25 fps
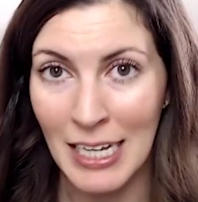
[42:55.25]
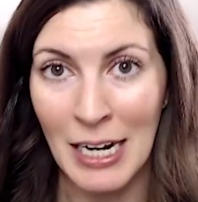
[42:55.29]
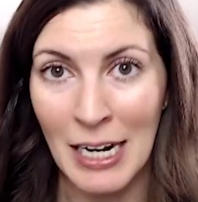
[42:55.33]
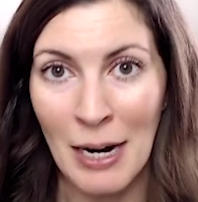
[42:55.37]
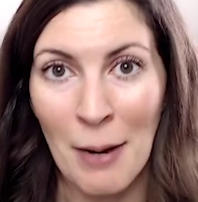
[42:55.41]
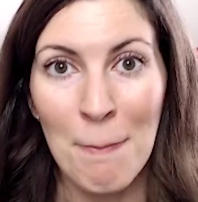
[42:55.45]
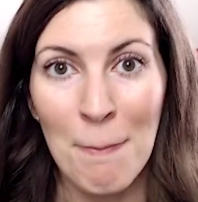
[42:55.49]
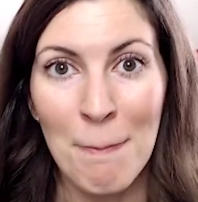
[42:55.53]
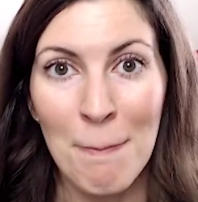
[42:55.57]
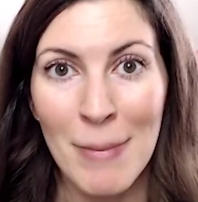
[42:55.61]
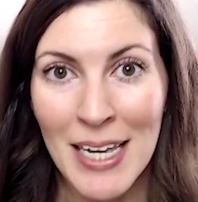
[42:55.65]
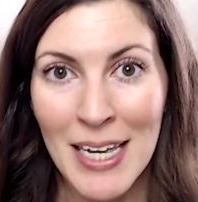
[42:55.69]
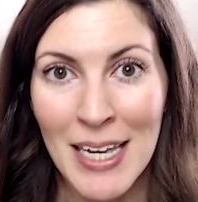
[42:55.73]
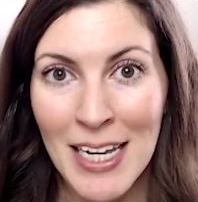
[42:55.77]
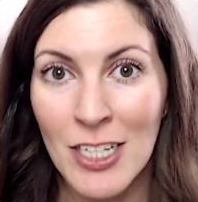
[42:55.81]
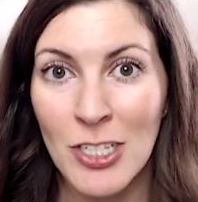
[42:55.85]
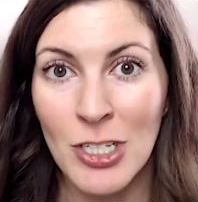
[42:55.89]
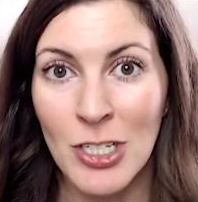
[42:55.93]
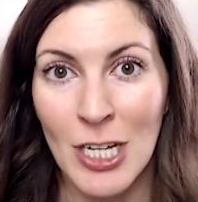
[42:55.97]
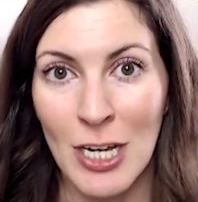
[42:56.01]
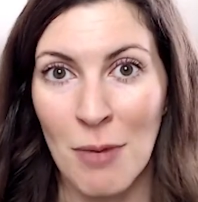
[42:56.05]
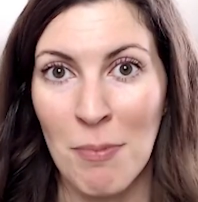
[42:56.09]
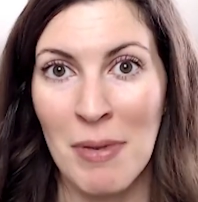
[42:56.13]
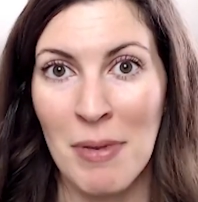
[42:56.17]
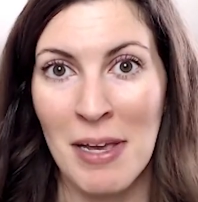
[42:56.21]
and a big
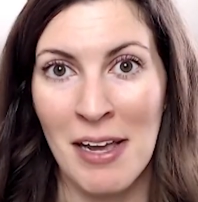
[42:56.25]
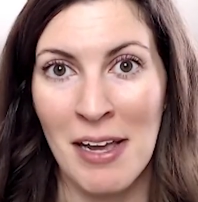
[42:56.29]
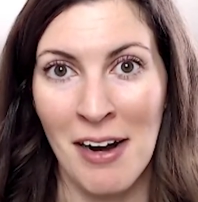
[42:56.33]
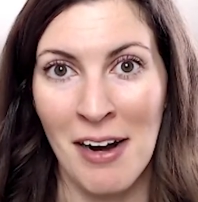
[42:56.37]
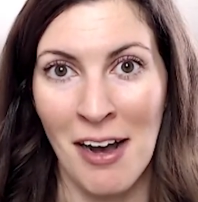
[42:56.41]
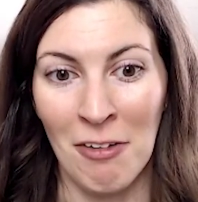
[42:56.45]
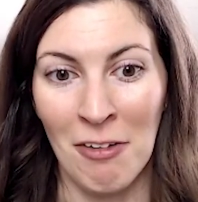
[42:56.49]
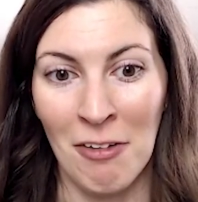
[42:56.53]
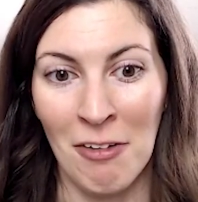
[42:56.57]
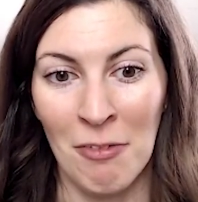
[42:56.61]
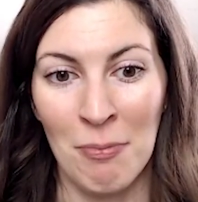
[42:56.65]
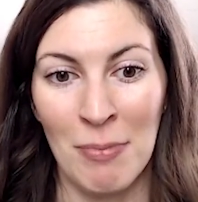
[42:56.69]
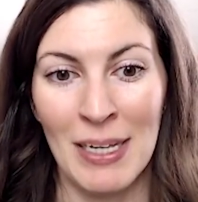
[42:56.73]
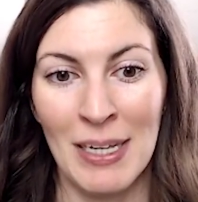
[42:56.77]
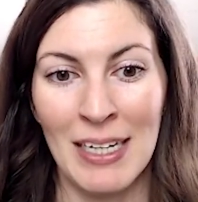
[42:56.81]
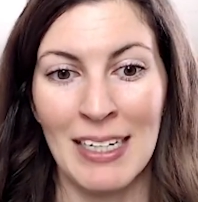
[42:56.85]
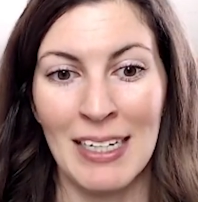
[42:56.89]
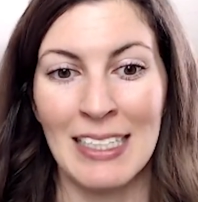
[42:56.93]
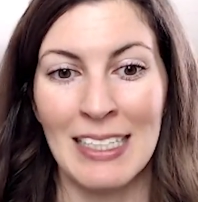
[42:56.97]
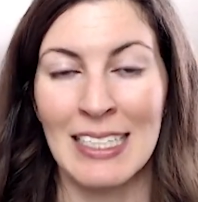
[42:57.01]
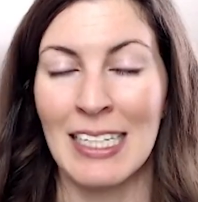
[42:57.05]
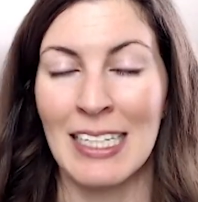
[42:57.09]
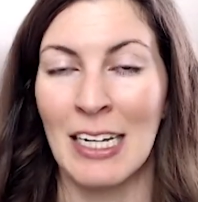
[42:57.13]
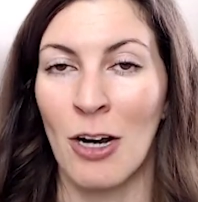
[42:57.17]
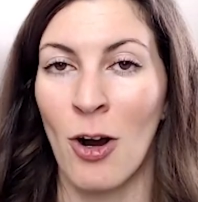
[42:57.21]
champion of
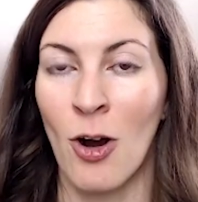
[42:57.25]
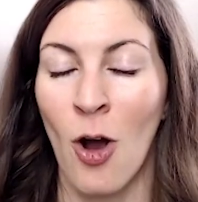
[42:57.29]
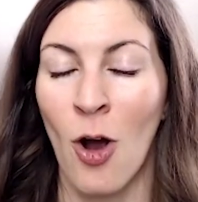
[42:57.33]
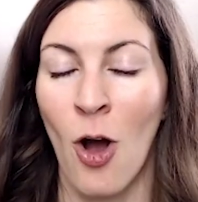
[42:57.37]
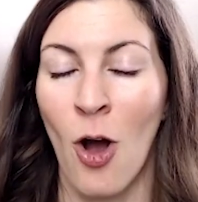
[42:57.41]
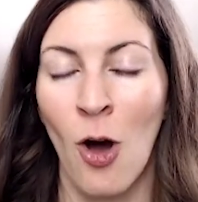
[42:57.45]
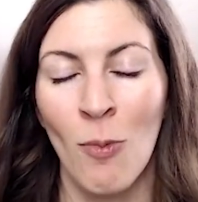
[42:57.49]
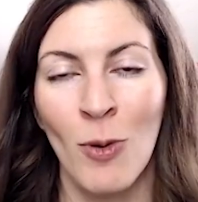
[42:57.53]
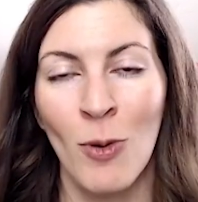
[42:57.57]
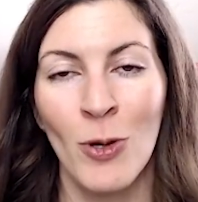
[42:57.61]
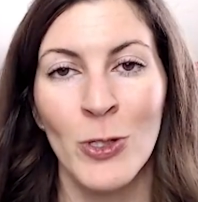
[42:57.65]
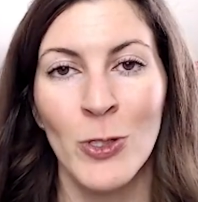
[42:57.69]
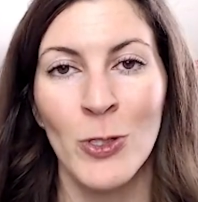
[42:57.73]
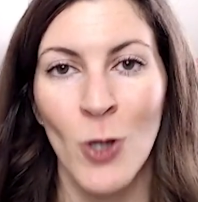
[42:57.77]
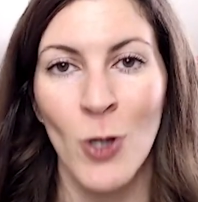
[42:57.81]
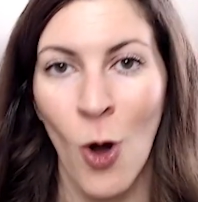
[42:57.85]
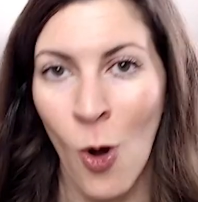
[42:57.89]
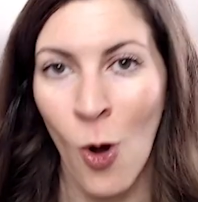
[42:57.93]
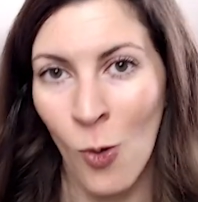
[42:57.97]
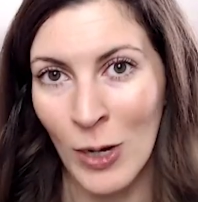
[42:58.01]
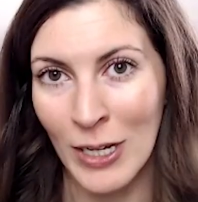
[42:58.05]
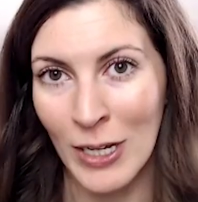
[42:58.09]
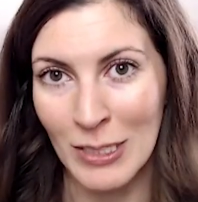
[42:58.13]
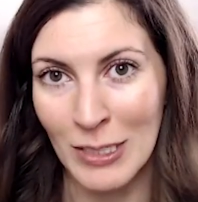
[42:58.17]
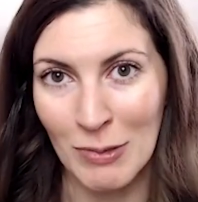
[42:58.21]
because there are almost
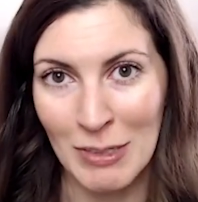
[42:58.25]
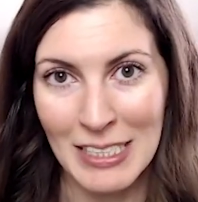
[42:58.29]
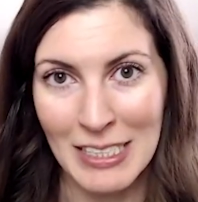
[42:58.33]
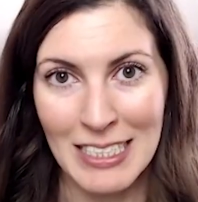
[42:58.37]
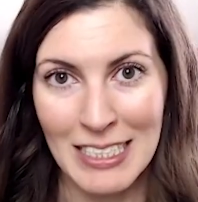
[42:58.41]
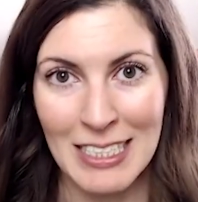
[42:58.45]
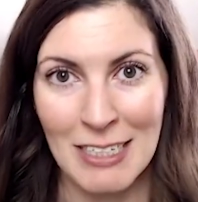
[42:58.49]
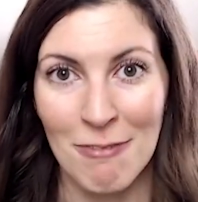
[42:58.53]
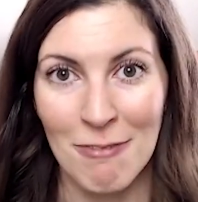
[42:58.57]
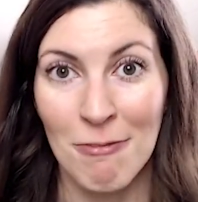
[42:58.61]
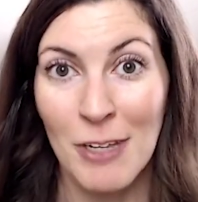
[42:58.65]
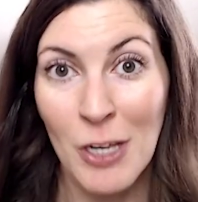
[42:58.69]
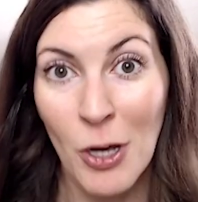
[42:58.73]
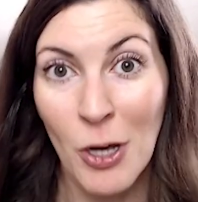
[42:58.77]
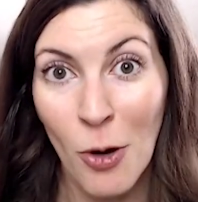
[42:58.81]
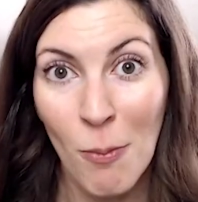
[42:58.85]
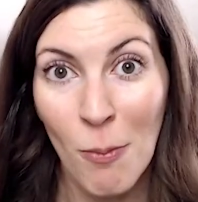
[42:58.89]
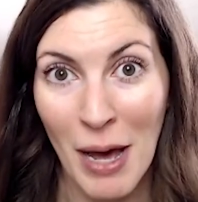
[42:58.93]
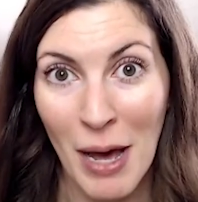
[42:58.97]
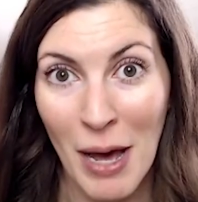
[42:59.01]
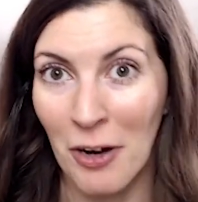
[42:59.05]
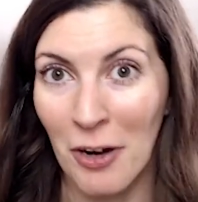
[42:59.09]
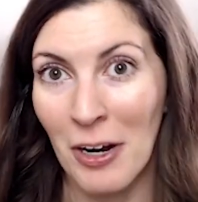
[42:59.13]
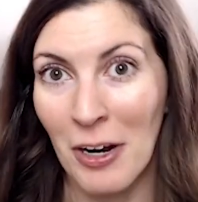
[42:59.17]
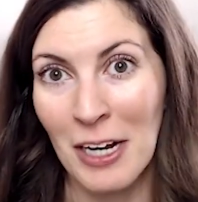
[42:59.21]
always ways to feel
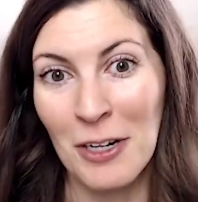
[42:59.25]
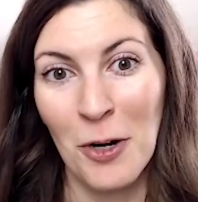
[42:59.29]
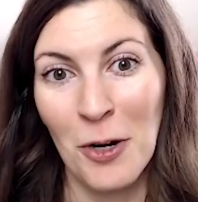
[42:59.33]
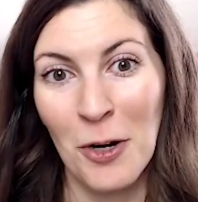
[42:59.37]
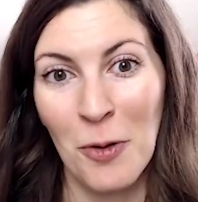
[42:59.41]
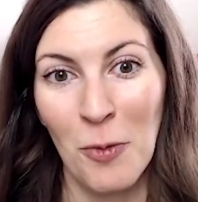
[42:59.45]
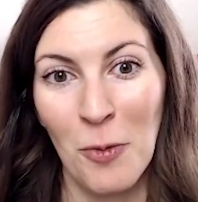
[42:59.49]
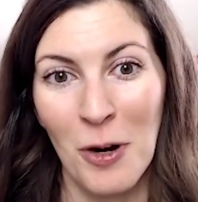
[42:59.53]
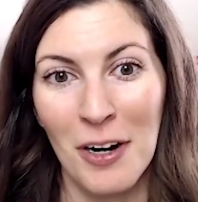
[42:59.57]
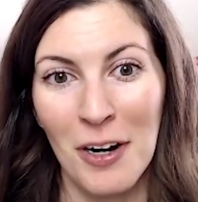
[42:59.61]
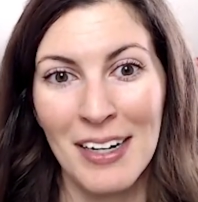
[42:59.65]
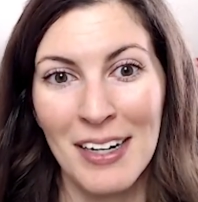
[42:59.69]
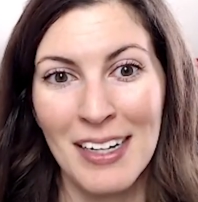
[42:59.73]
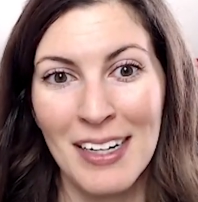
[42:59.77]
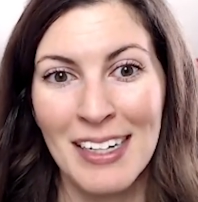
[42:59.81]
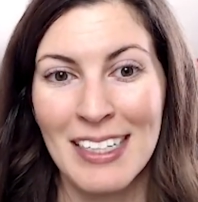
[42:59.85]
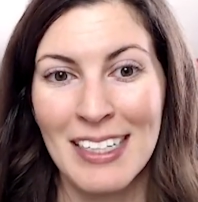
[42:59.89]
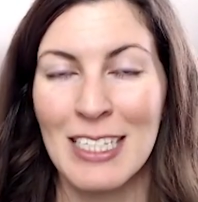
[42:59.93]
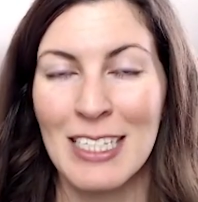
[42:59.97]
better in your work.